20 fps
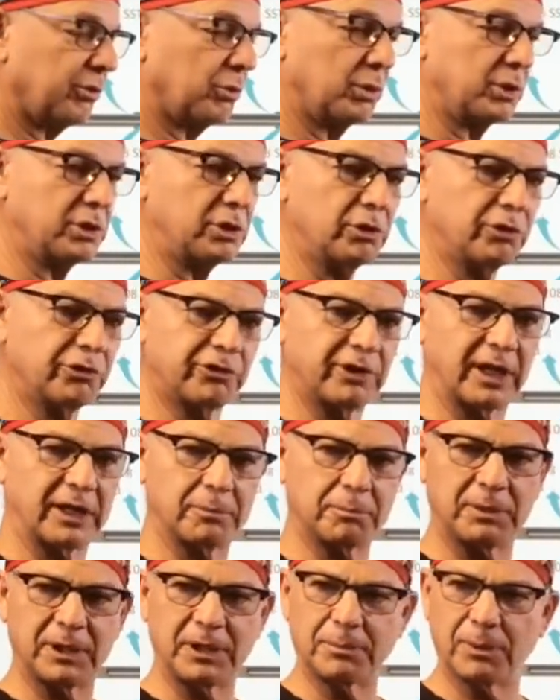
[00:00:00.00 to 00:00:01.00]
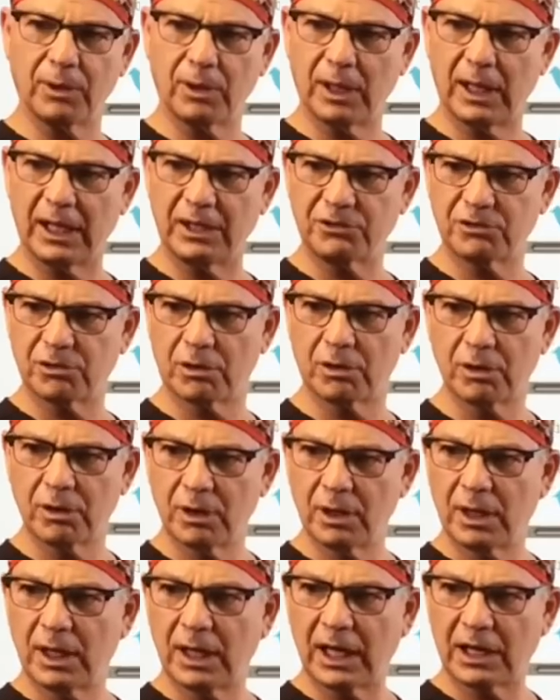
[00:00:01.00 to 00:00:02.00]
digital monitor that you read,
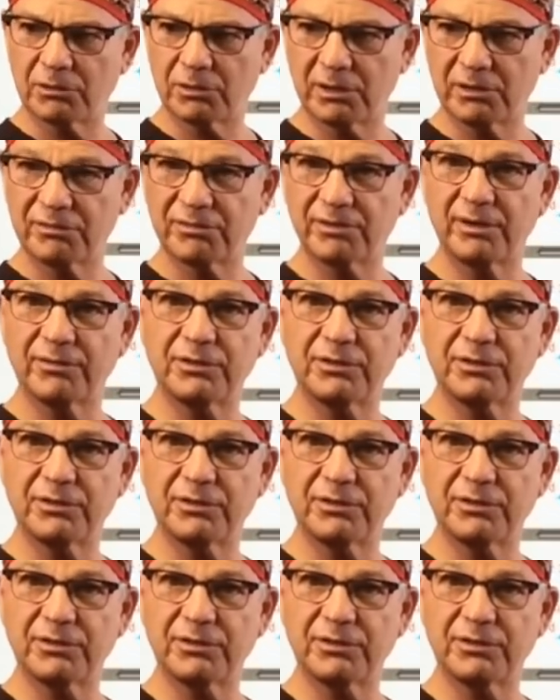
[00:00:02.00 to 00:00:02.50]
which tells you